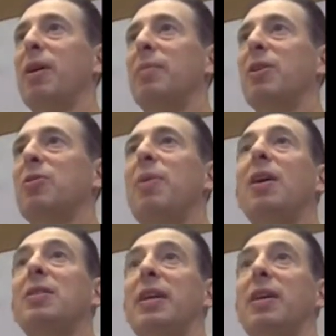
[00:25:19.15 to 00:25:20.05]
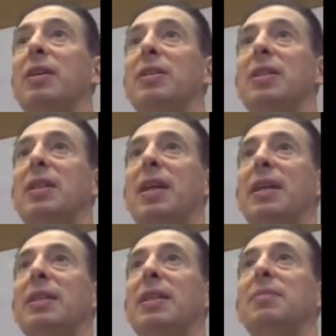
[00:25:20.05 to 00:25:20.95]
metropolitan areas in the
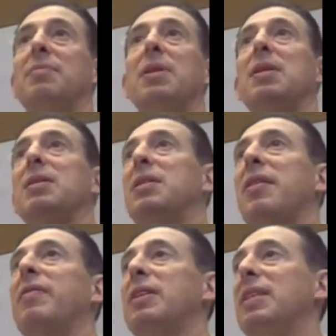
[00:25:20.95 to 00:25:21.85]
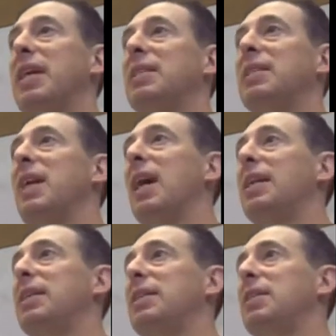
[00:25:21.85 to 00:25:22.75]
1970s, 80s, and
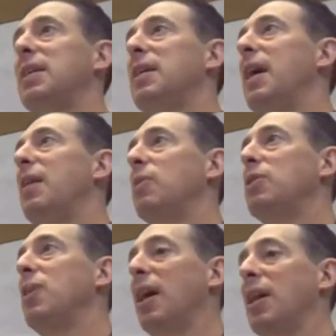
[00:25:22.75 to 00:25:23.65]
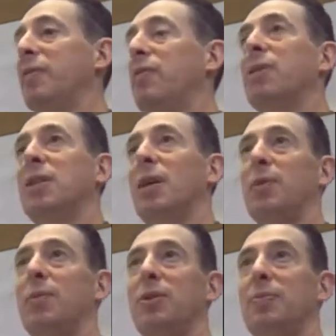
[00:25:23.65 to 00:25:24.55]
90s, and what you got if you were in the
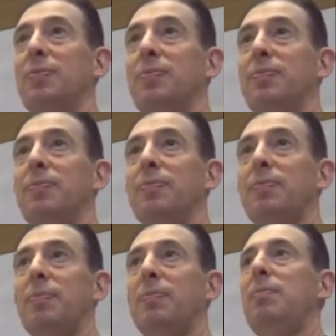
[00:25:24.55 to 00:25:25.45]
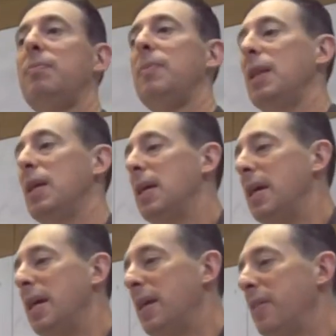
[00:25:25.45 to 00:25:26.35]
suburbs.
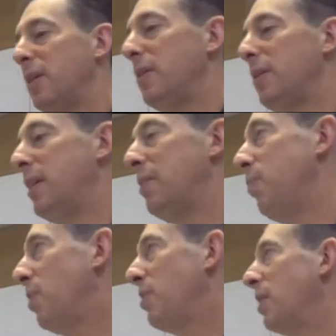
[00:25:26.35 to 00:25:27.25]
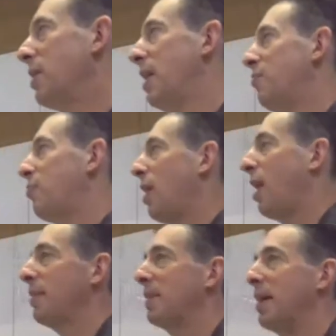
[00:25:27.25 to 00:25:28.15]
In the book, the kind of
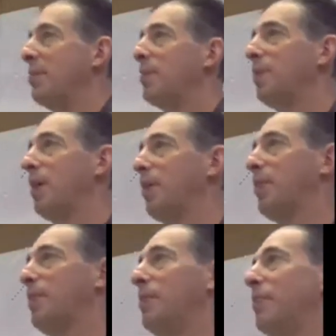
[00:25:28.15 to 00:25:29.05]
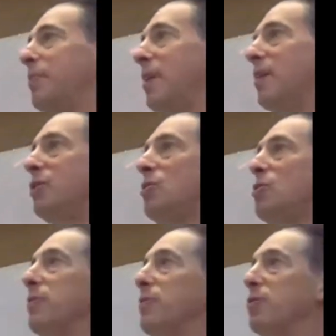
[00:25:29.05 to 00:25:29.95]
prime example of a
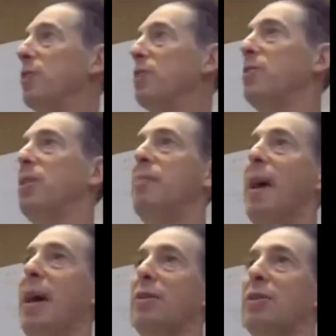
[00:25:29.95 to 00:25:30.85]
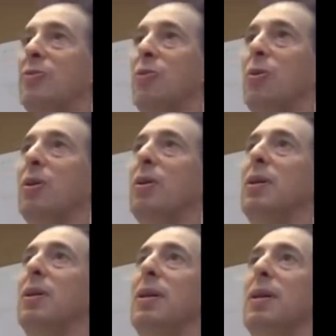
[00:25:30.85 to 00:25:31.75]
social infrastructure that matters for
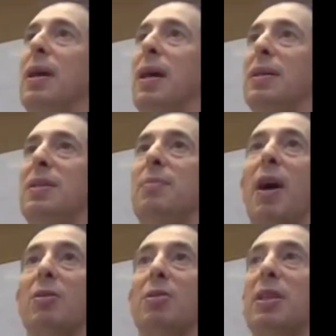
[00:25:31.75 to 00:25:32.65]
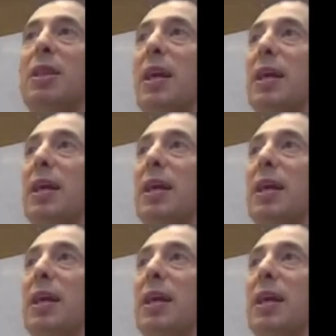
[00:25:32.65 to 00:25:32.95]
democracy that I